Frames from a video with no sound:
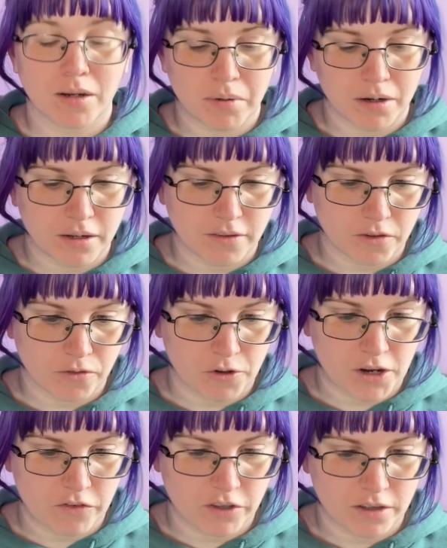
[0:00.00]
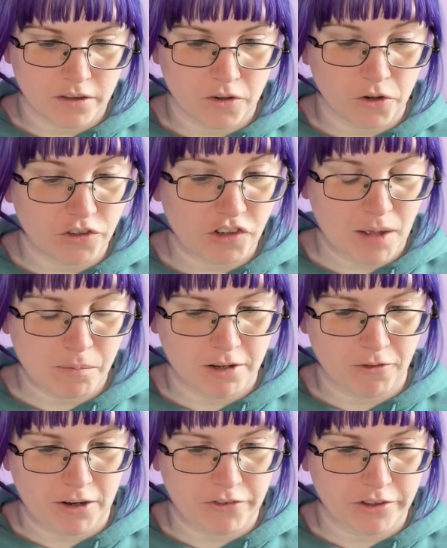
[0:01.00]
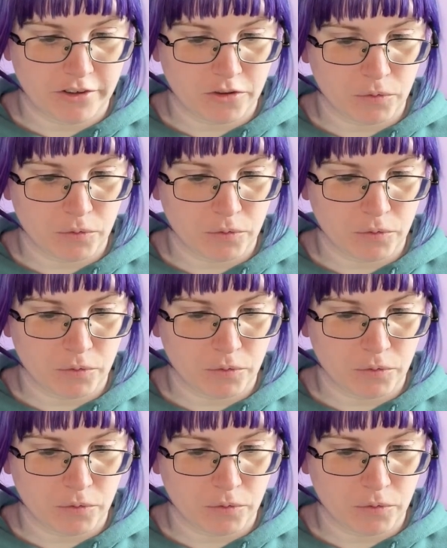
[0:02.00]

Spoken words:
Abundance of Raven or Enchantment of Ravens,